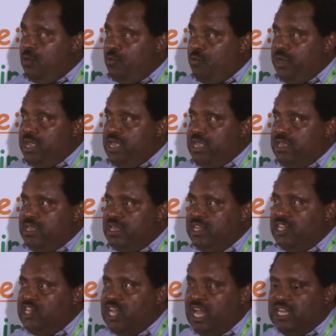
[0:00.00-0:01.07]
We
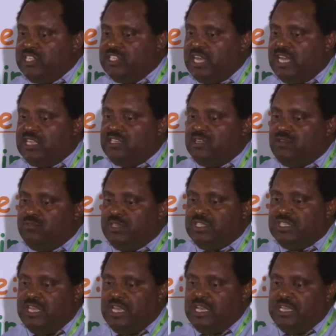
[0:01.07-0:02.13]
initially started
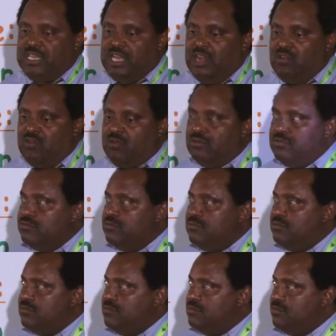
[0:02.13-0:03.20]
with yellow
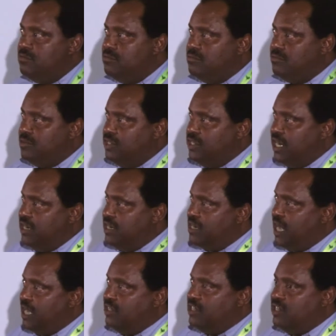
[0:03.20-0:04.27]
shaded
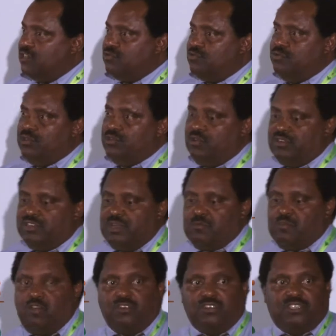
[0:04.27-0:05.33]
countries, we call them
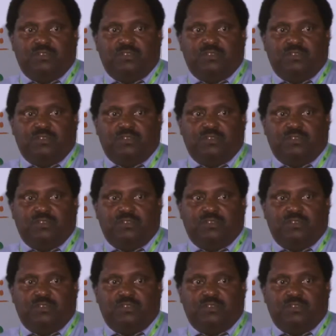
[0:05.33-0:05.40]
core